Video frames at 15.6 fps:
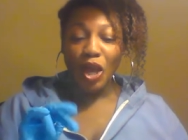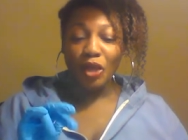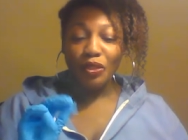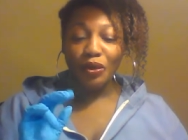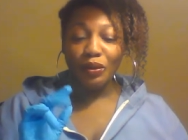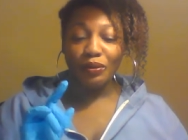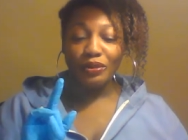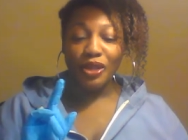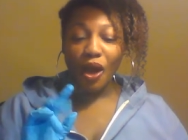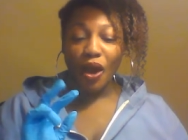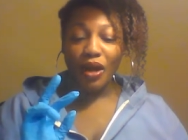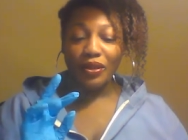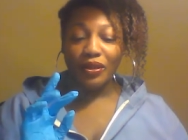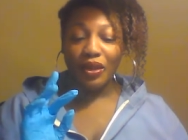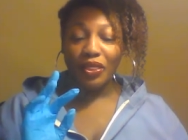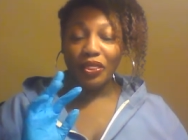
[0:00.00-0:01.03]
Those are
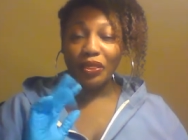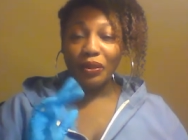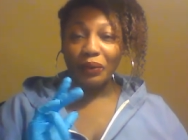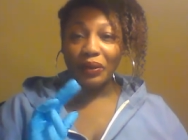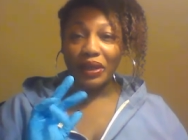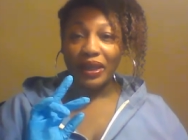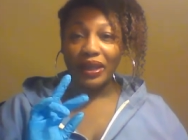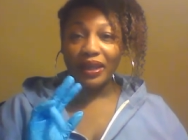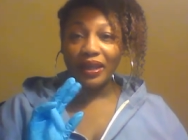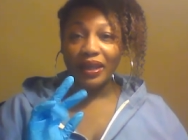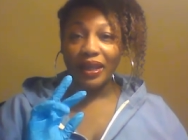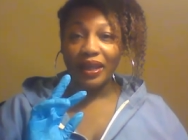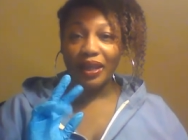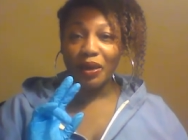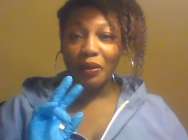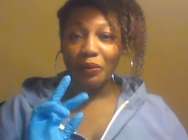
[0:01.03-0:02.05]
the three
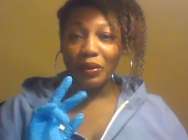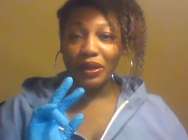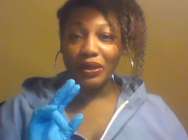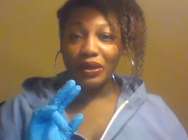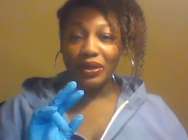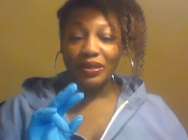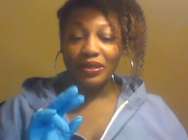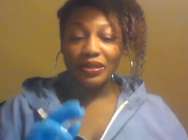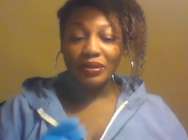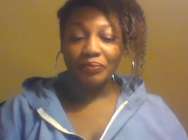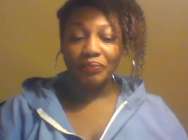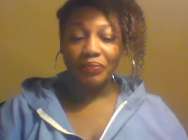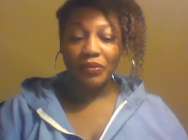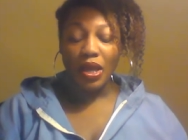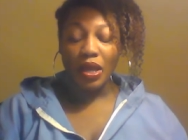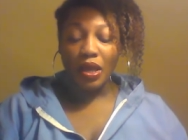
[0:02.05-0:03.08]
winners.
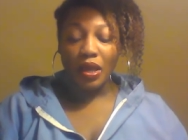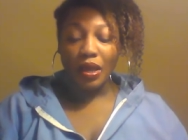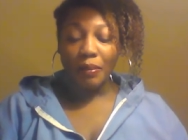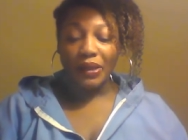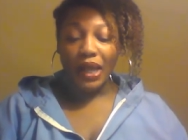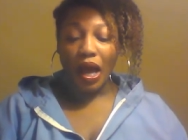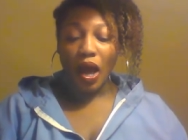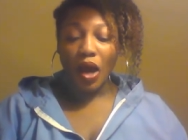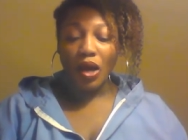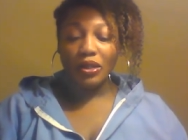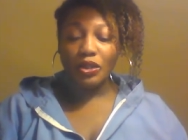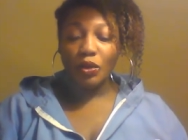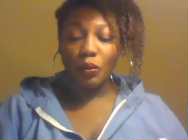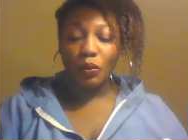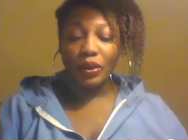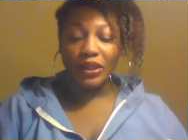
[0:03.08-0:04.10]
But I
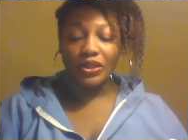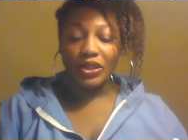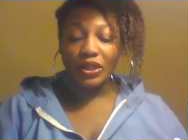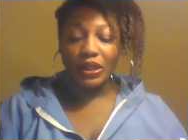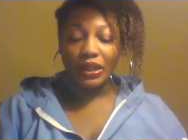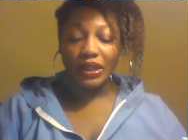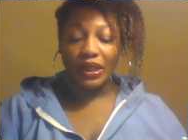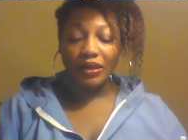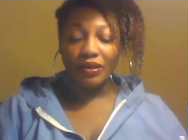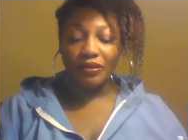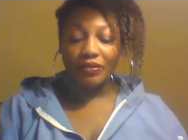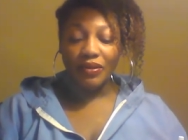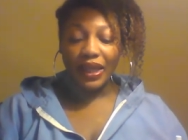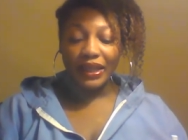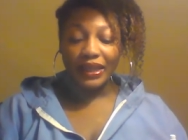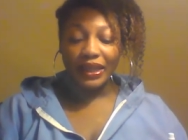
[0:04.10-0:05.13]
also wanted to give
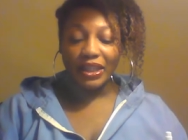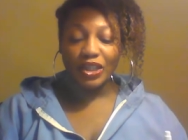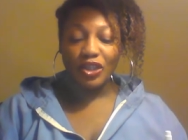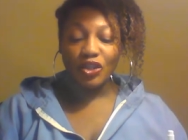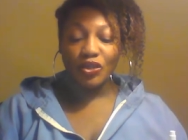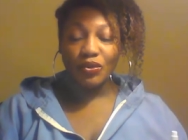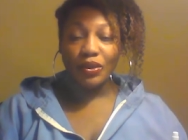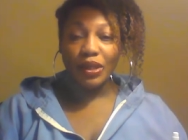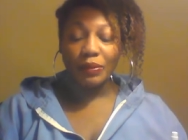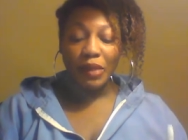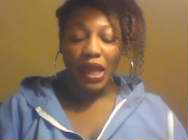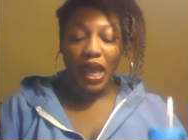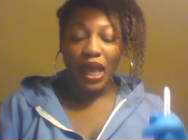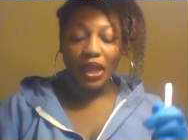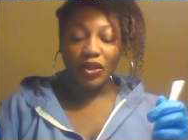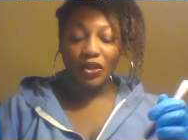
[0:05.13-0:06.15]
an extreme,
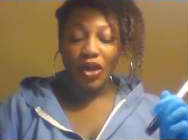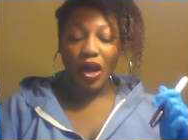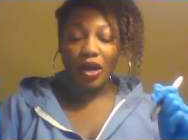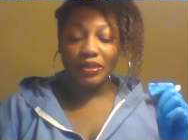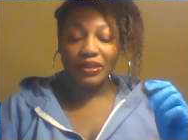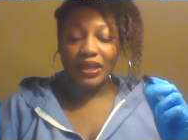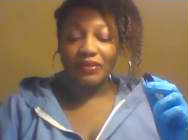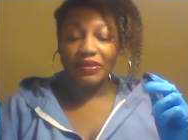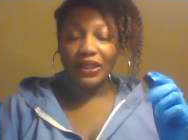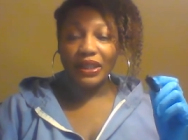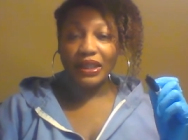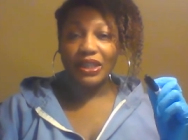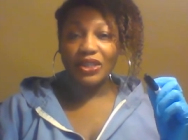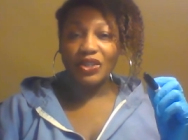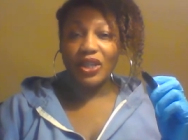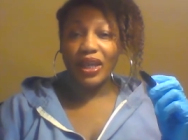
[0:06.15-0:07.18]
and y'all
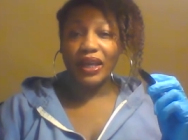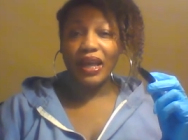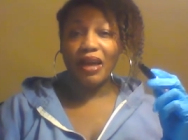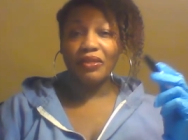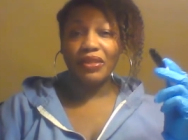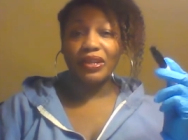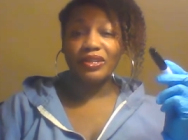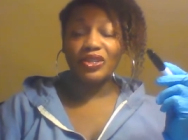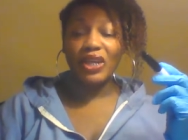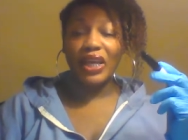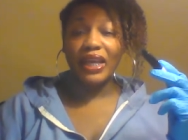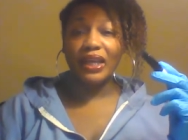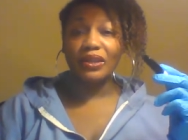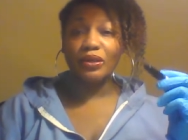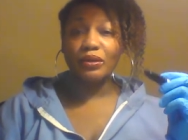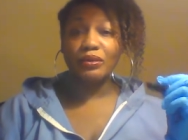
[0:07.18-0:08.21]
definitely check out their
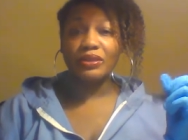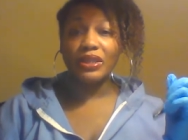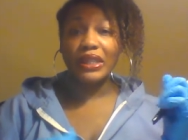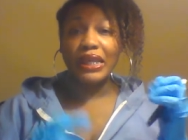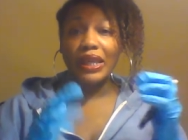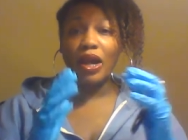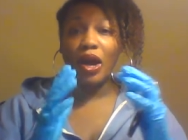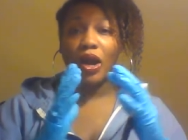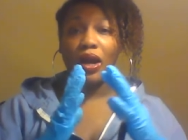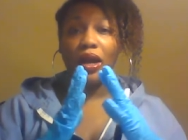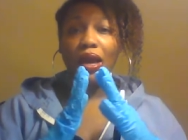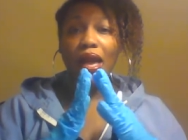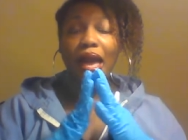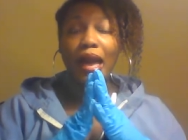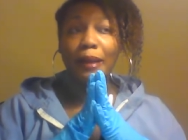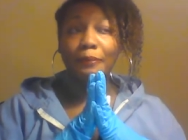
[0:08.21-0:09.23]
channels. They are
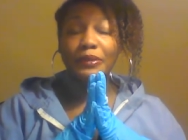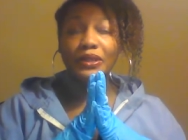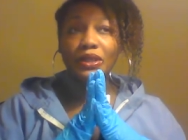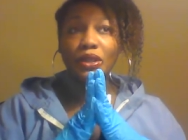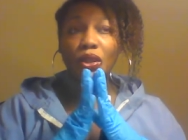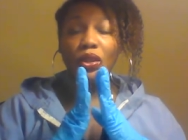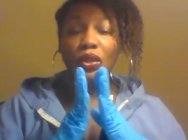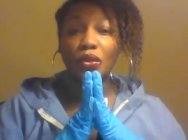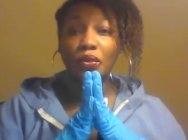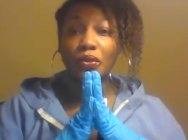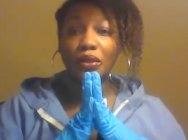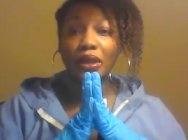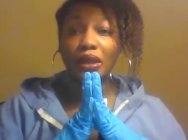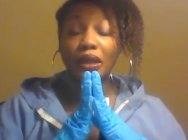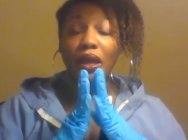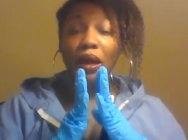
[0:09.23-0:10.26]

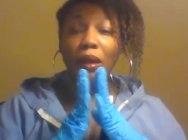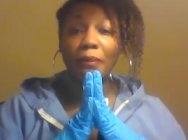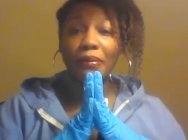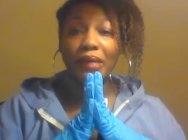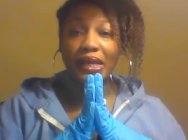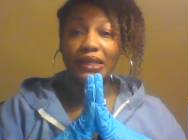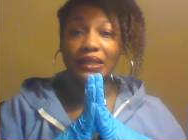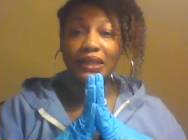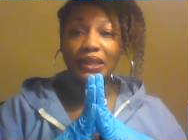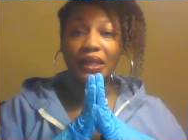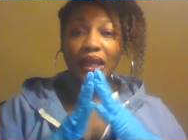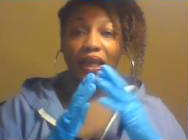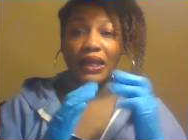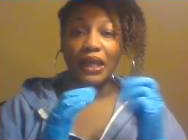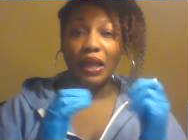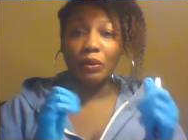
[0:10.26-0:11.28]
absolutely amazing,
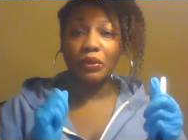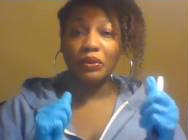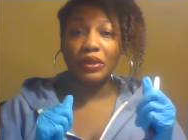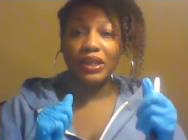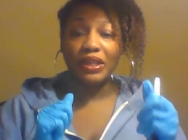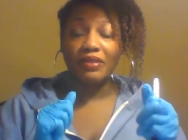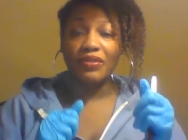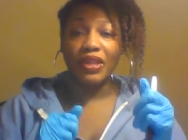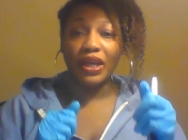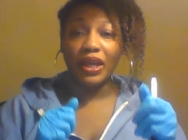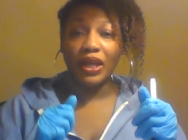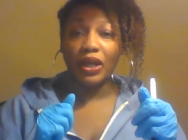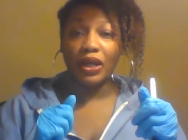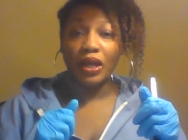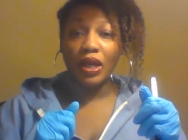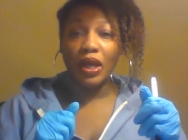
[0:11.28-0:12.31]
and I will leave
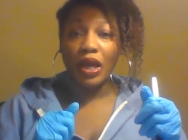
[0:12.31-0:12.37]
their.